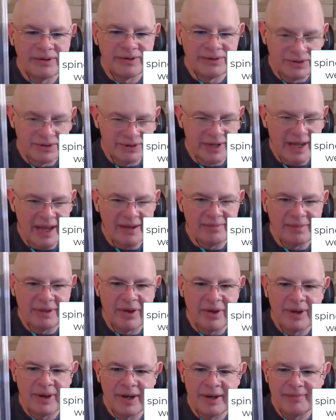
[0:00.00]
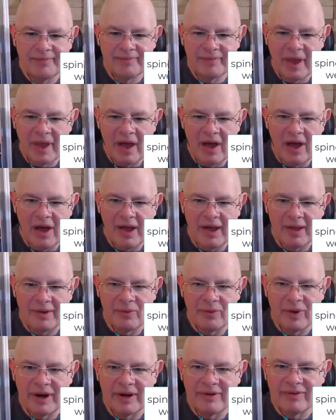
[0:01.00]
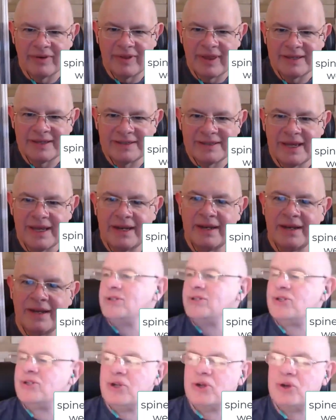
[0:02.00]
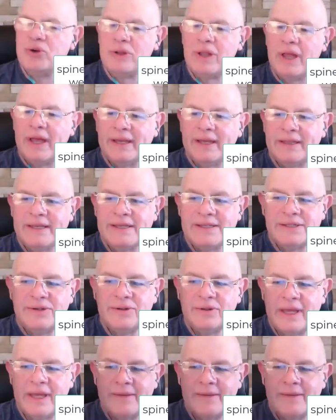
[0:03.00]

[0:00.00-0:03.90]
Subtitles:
notes down below here on whatever they said. Do like these new